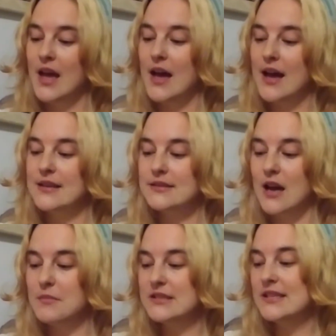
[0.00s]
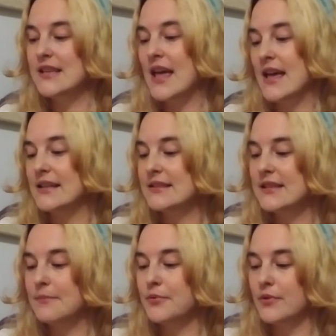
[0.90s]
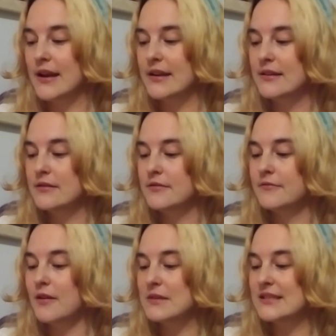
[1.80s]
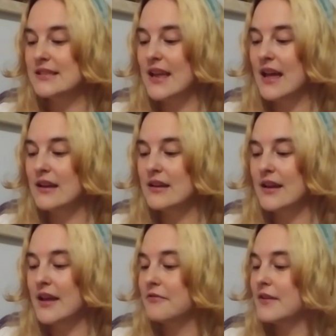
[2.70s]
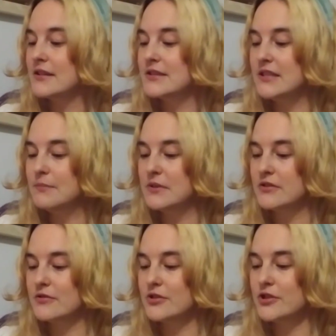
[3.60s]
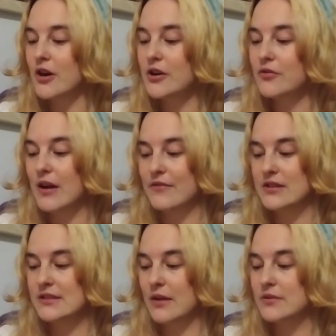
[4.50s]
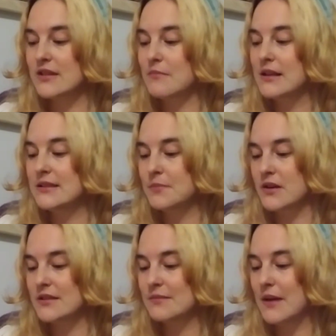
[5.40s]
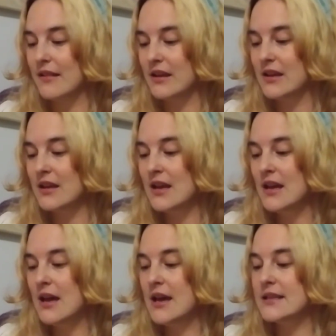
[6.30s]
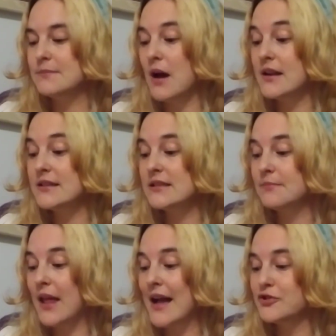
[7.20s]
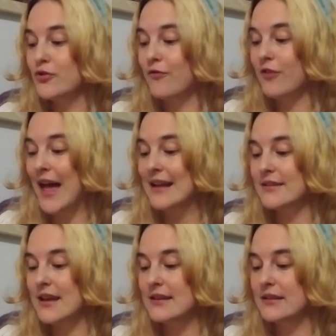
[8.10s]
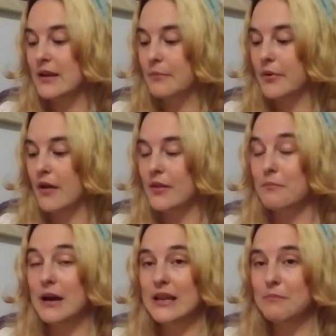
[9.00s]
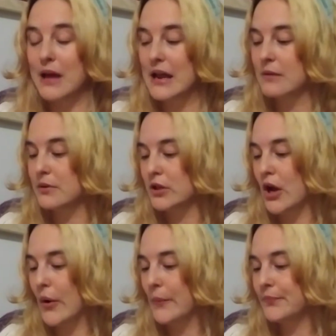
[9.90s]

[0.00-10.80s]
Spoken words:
As Thomas's head separated from his neck and fell deep into the dark crevice that was the mud spirit's belly, his body splashed flat and limp on the muddy bank below.